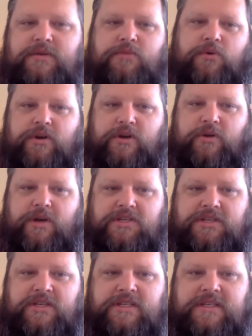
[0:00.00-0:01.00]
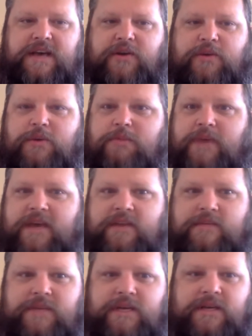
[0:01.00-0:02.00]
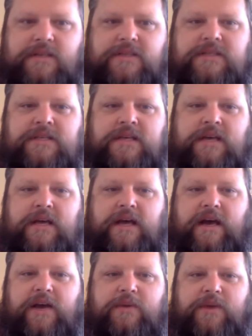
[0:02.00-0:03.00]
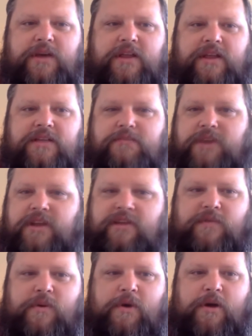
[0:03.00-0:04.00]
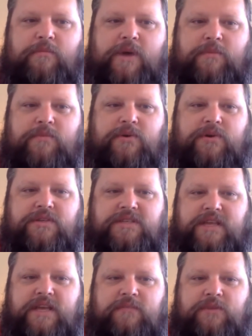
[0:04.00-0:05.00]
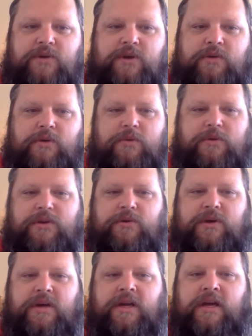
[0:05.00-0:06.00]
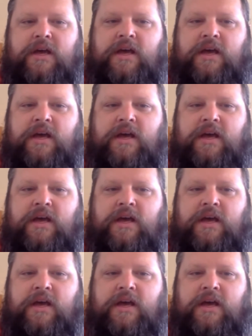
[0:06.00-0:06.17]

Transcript: important questions. How do we pay the bills? How do we collect money from our members to keep doing what we're doing?